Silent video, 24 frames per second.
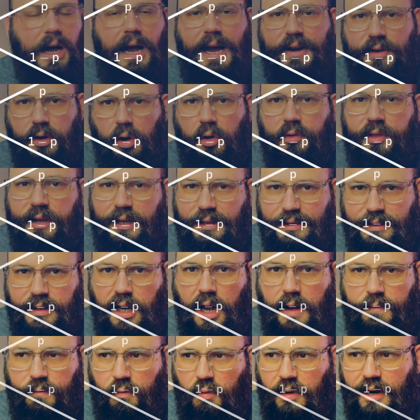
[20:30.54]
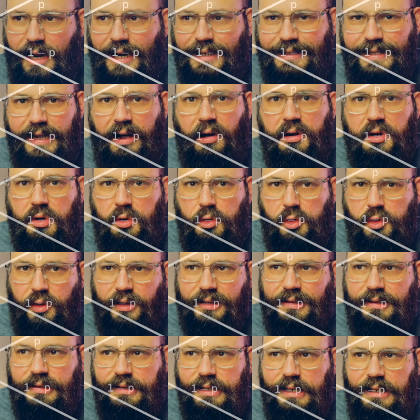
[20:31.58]
I know that it's tough when I tell you that you can
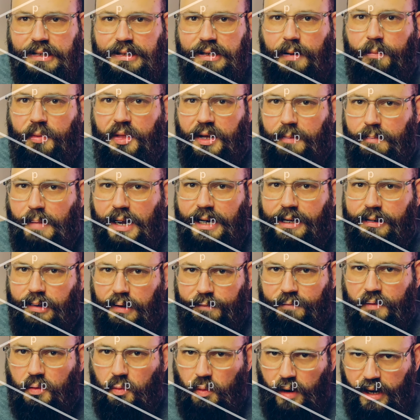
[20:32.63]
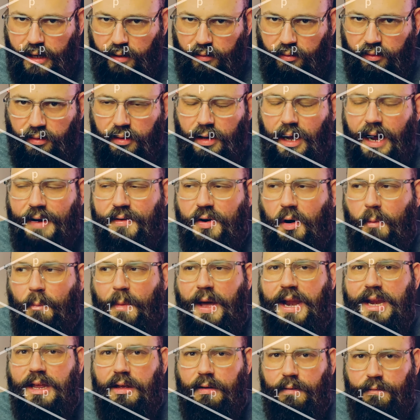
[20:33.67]
see something many different ways. I know
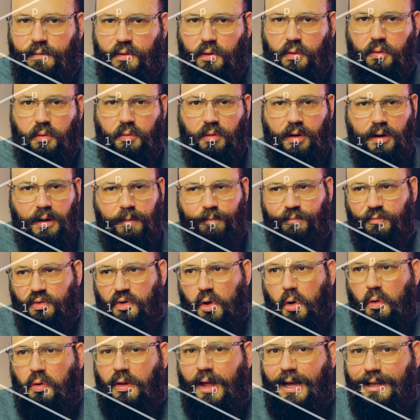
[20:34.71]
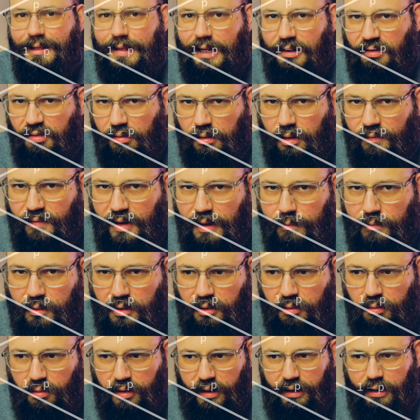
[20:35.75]
many of you don't like that sort of
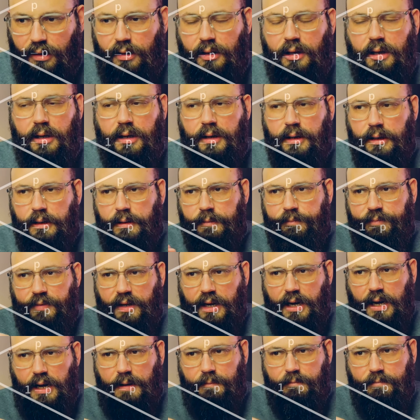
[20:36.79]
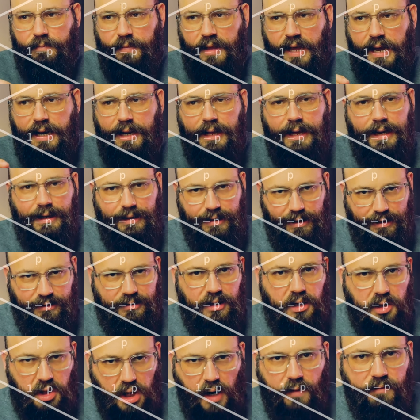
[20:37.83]
ambiguity. Um, and it, it's
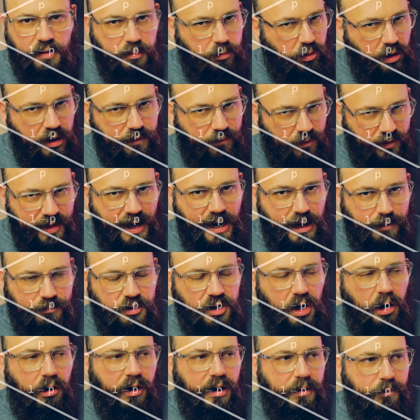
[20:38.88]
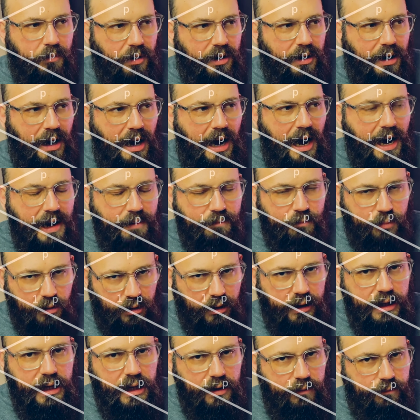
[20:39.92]
uncomfortable. And for that, I'm sorry, but I
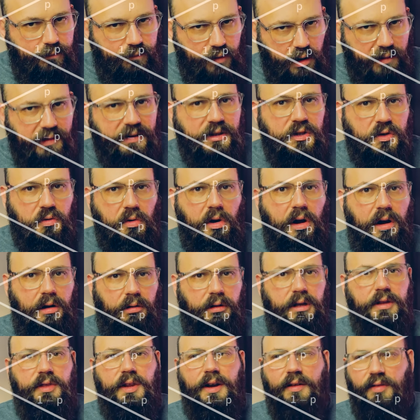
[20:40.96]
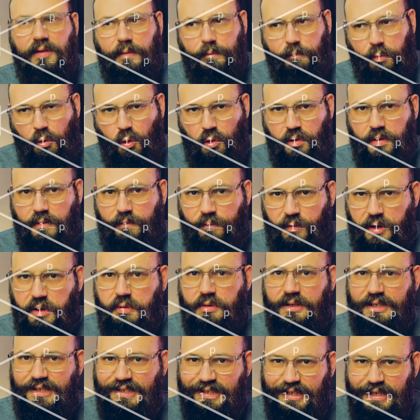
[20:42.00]
believe very strongly that it's important for you
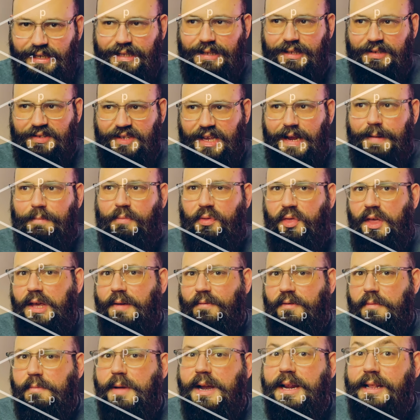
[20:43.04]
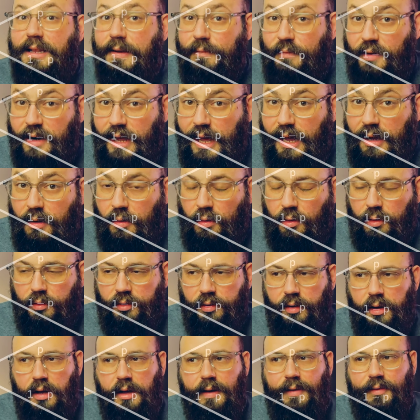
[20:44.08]
to see the same thing from many different angles
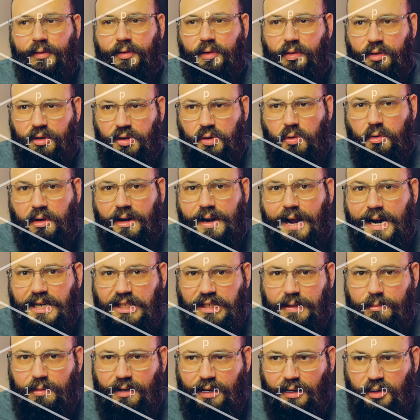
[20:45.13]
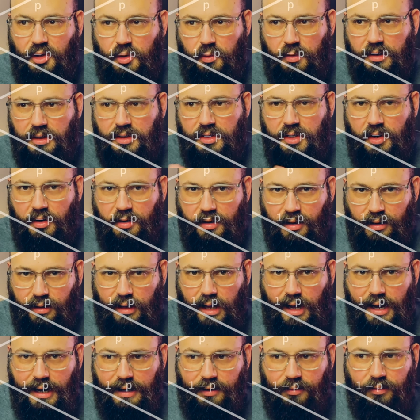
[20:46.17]
so that you can actually begin to
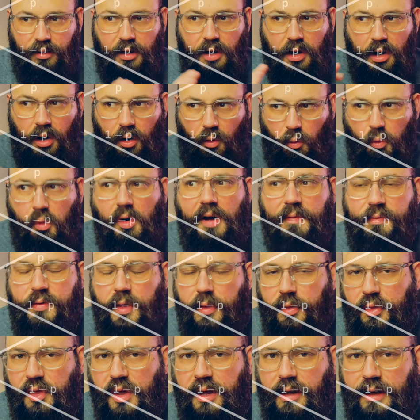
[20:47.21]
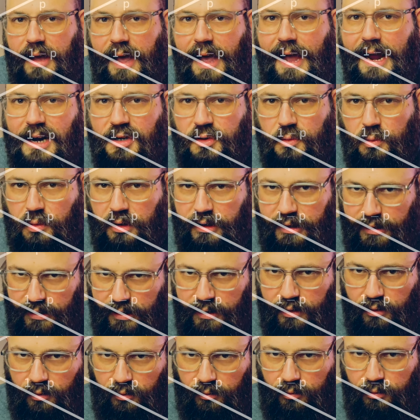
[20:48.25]
internalize what the thing actually
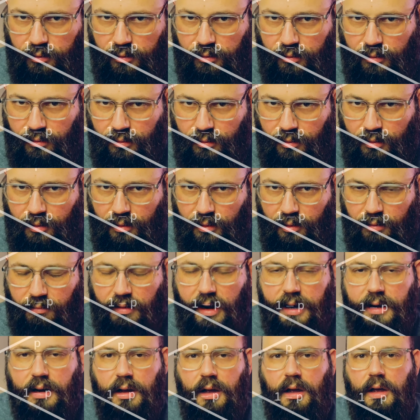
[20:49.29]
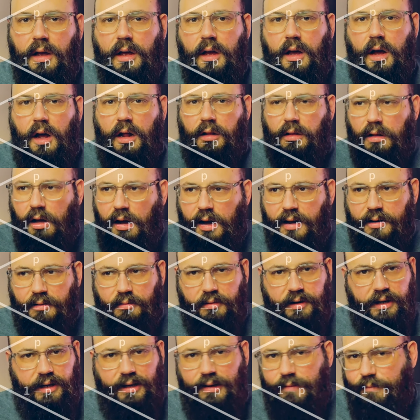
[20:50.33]
is, right? A
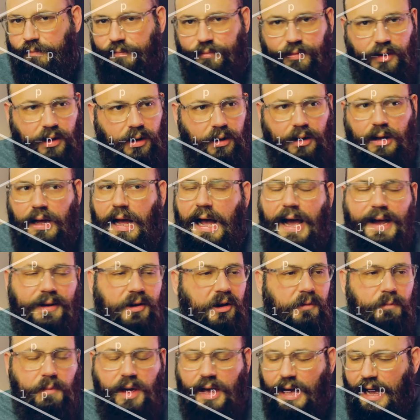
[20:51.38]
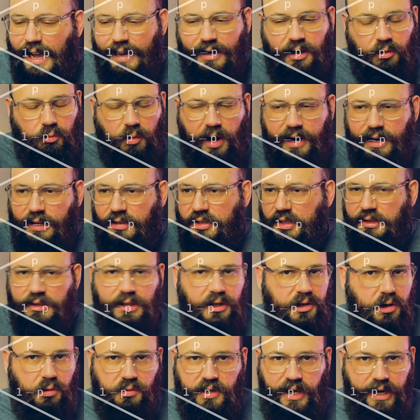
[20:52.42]
lottery, I could ma- I could write it just a
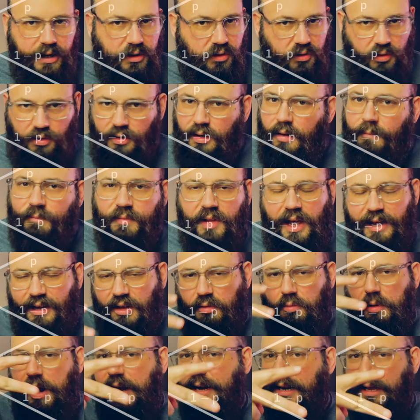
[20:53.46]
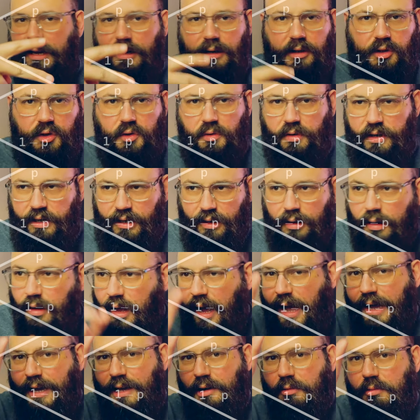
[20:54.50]
notation. I could write it in a tree.
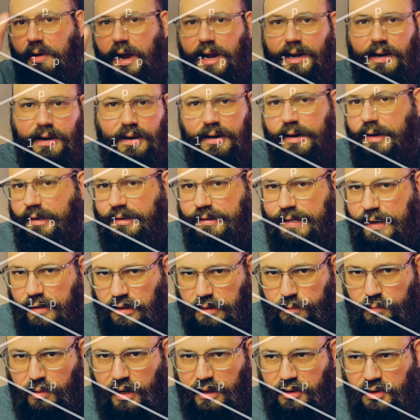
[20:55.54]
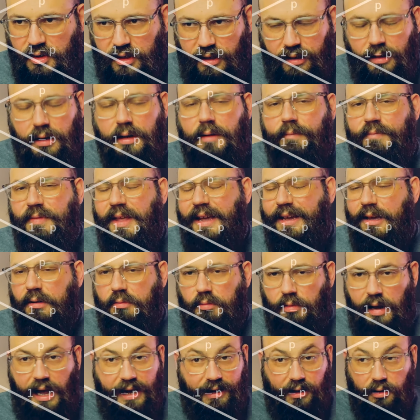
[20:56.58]
I could write it in an Excel spreadsheet. I can
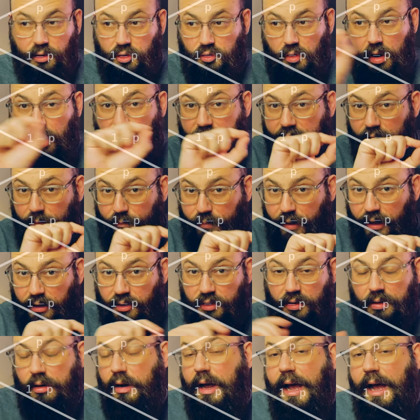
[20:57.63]
I could draw it in a picture.